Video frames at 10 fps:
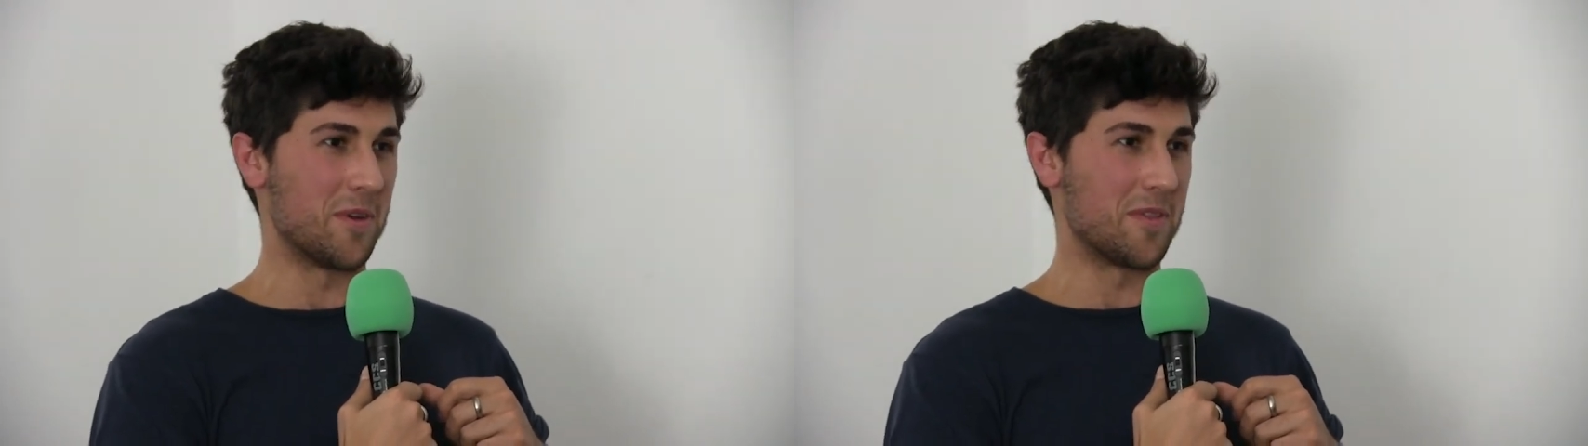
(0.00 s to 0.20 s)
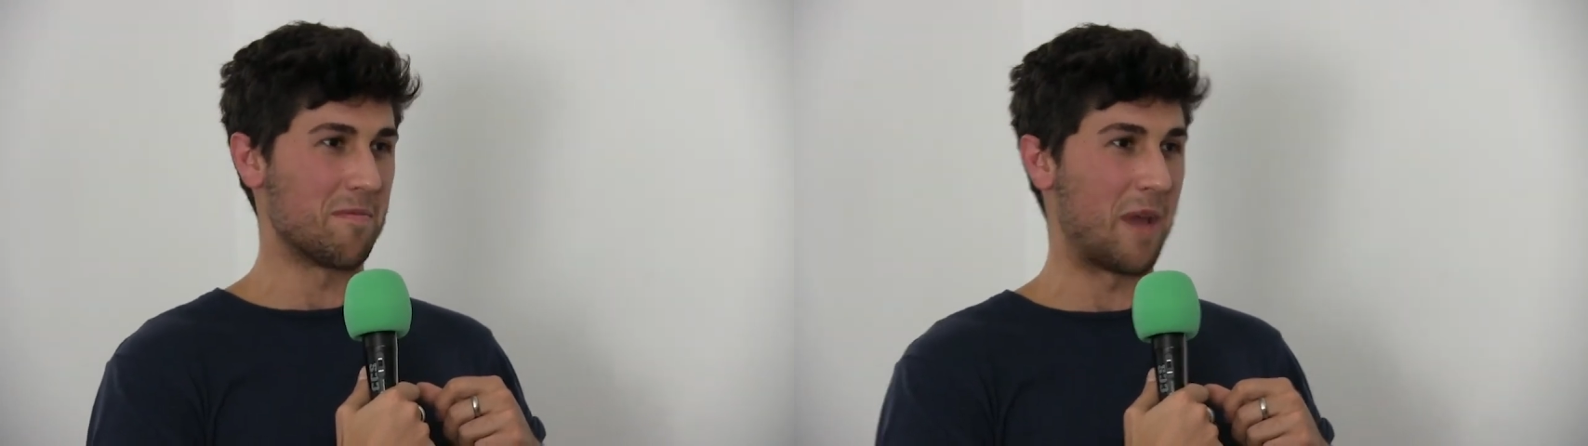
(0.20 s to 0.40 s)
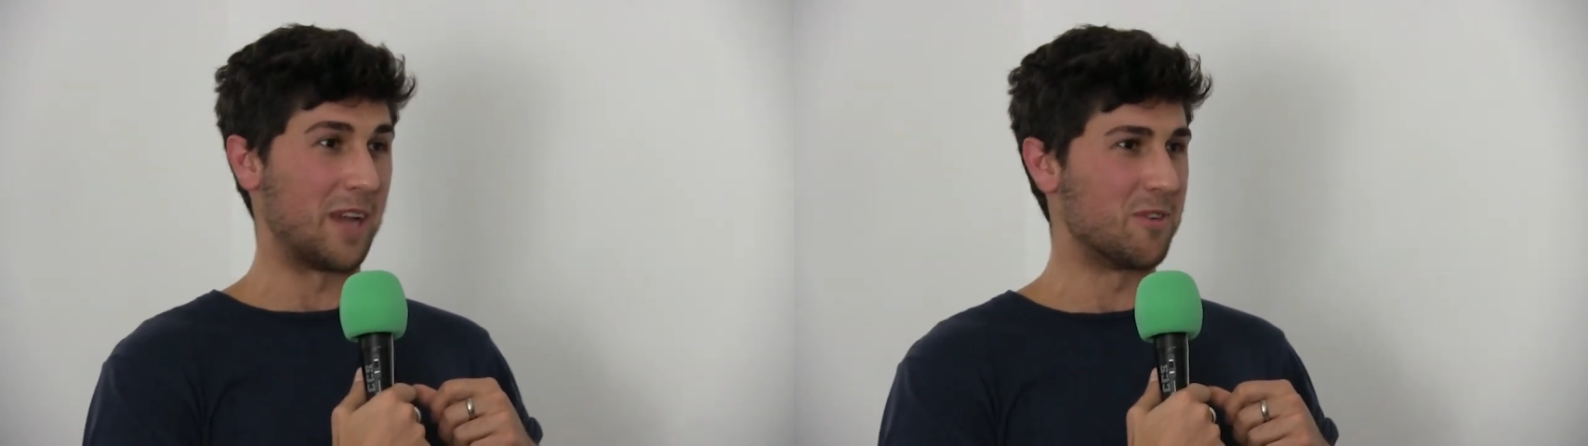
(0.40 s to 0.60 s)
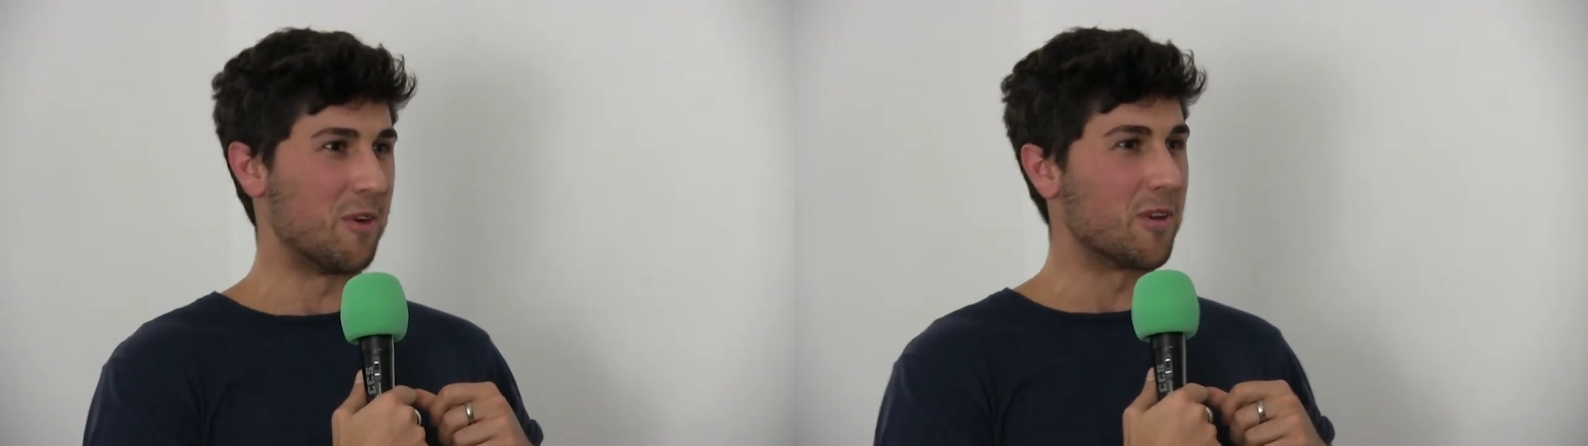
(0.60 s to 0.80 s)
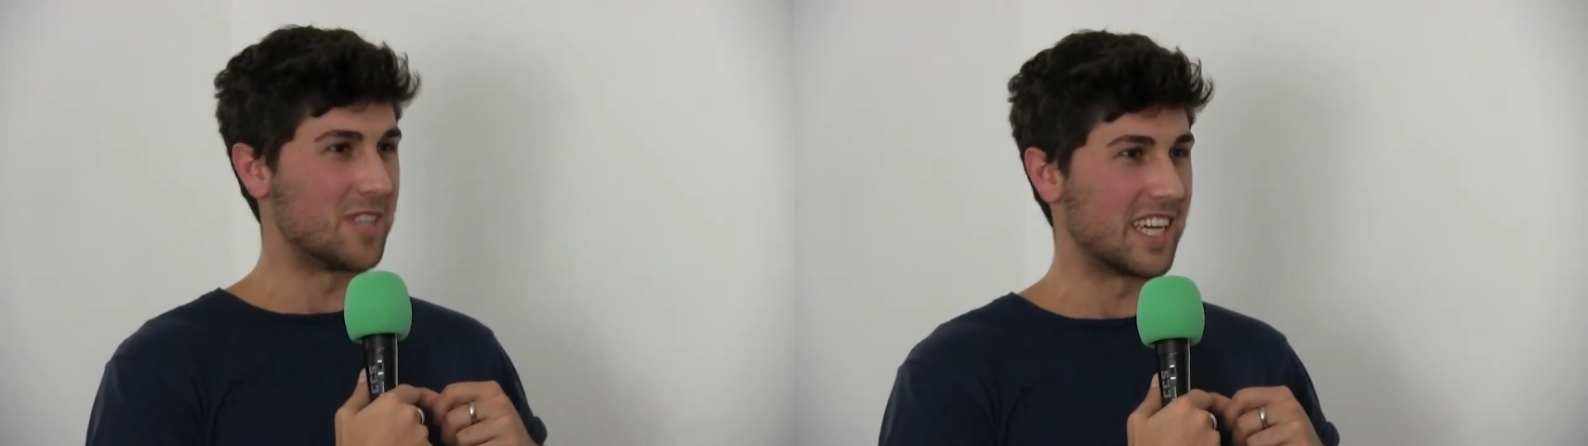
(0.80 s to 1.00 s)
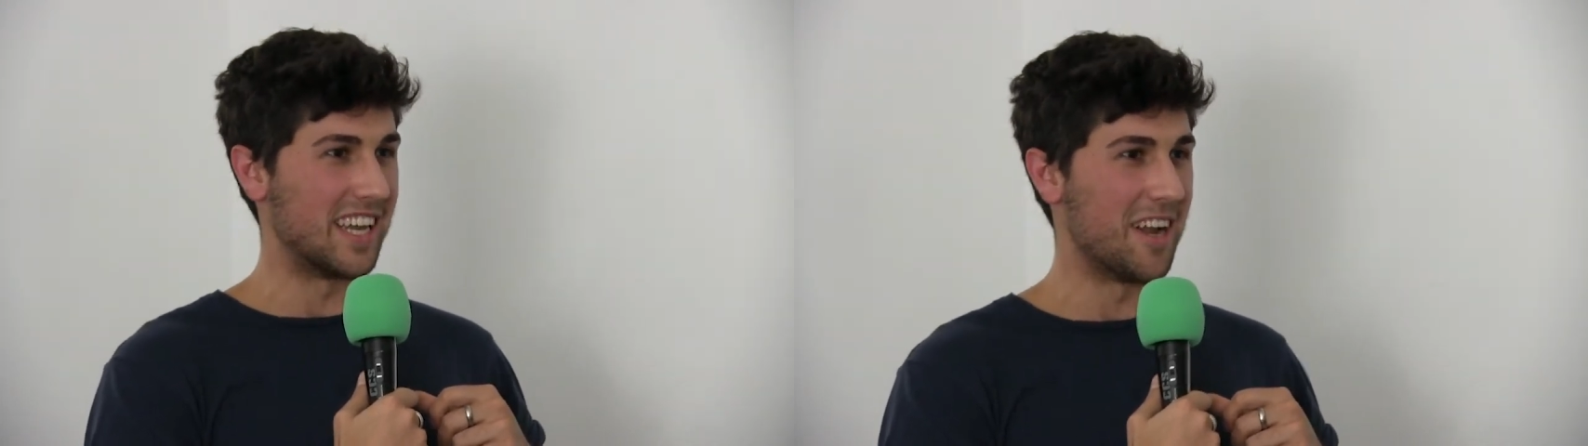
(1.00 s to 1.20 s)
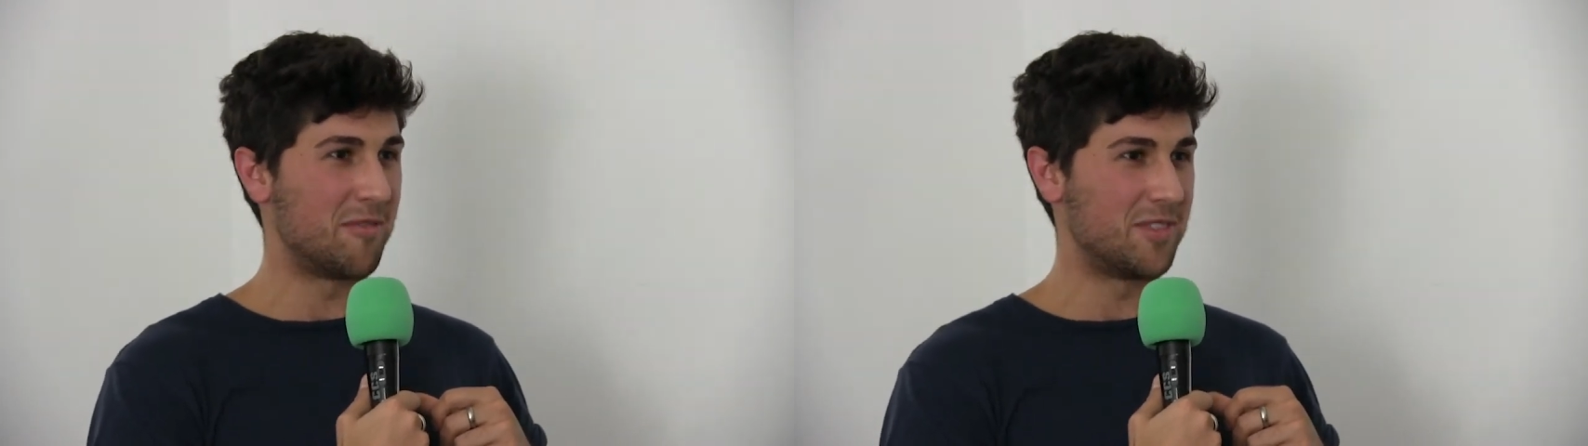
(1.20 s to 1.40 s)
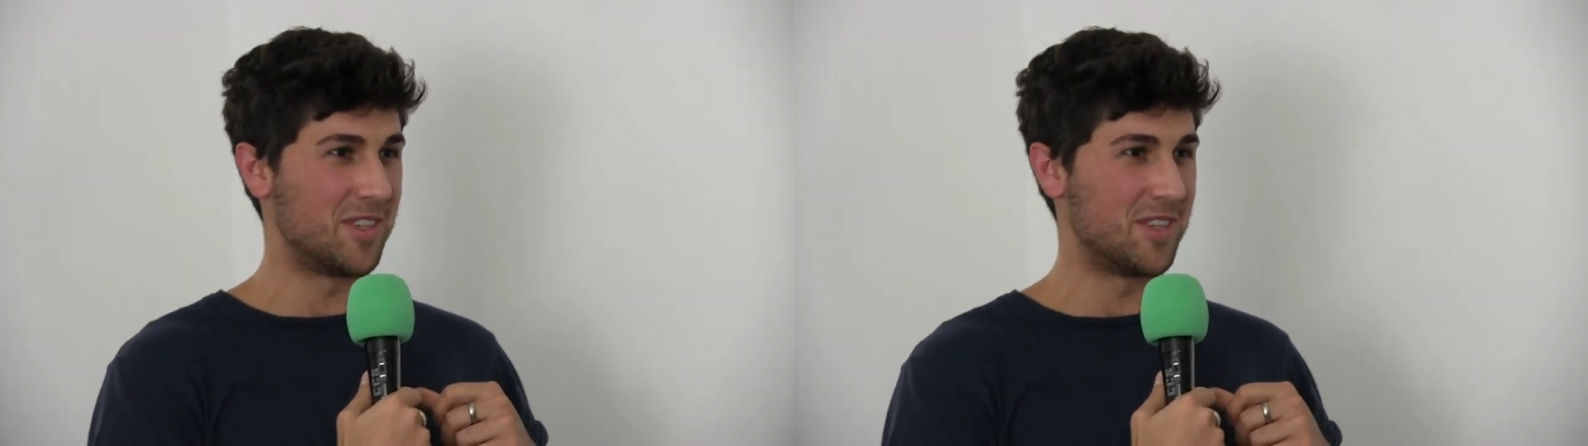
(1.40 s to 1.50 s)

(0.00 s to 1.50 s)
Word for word: not patriotic enough